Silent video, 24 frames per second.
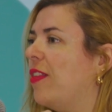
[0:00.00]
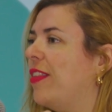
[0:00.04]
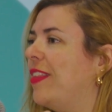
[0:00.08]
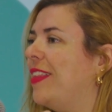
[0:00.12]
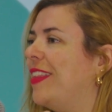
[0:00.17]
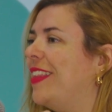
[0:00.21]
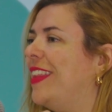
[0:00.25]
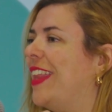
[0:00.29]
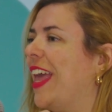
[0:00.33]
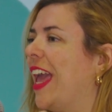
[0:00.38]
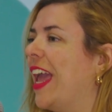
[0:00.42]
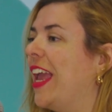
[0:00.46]

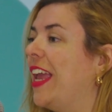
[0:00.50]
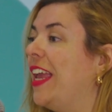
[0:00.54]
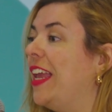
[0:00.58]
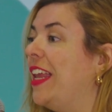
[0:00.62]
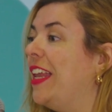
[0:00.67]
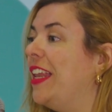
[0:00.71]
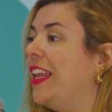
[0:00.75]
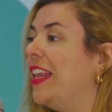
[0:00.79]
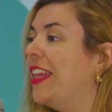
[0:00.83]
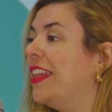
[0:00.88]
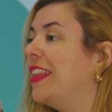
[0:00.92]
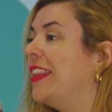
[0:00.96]

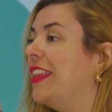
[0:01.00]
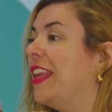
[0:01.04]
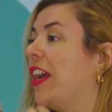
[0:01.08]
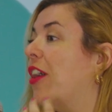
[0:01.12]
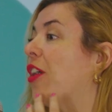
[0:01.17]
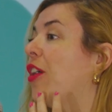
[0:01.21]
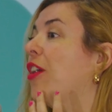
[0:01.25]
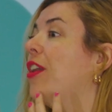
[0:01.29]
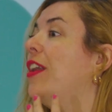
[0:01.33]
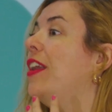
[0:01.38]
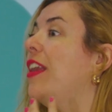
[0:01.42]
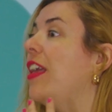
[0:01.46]

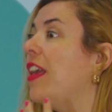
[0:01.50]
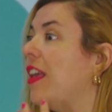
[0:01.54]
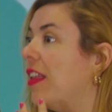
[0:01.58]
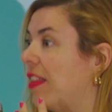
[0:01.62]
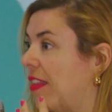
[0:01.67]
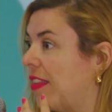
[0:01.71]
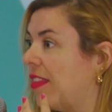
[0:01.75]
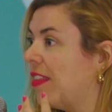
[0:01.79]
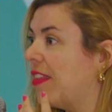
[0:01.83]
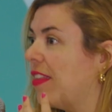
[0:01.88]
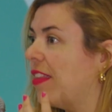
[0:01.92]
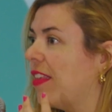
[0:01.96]
their
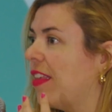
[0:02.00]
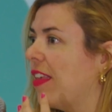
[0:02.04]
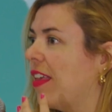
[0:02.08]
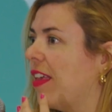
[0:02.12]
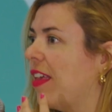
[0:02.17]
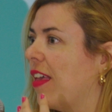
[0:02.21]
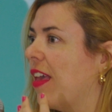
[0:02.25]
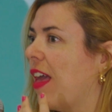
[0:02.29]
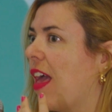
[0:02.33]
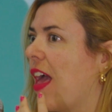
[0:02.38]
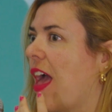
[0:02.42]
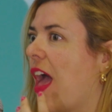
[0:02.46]
needs
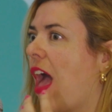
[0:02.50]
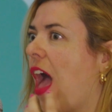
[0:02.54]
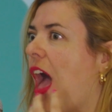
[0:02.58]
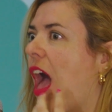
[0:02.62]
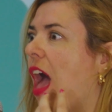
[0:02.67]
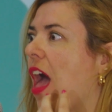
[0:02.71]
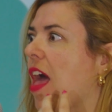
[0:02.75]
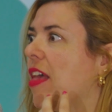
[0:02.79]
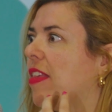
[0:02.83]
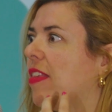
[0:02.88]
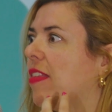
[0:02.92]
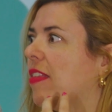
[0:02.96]

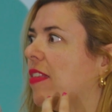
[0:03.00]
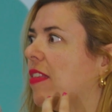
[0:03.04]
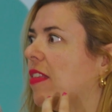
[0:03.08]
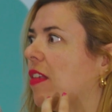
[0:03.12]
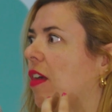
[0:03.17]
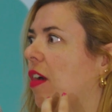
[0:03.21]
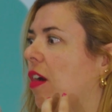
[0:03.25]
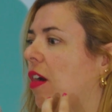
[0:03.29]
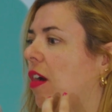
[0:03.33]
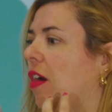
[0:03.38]
as